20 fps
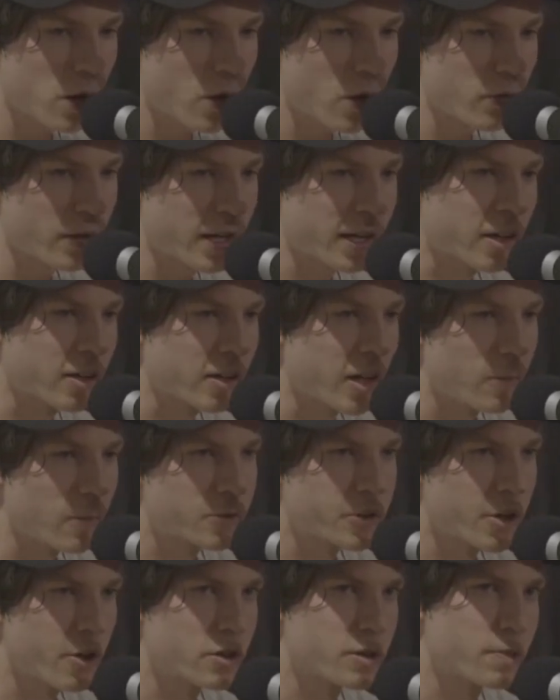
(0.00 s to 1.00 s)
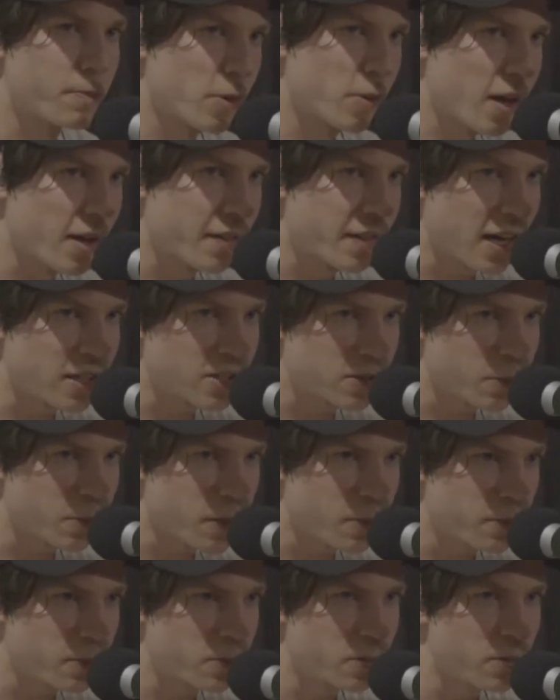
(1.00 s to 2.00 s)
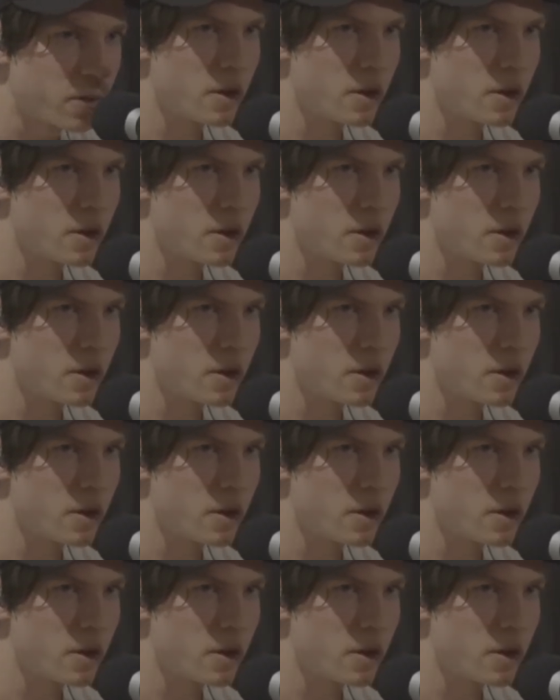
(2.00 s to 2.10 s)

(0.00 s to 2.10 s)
our own like club shows, probably 1,000 people.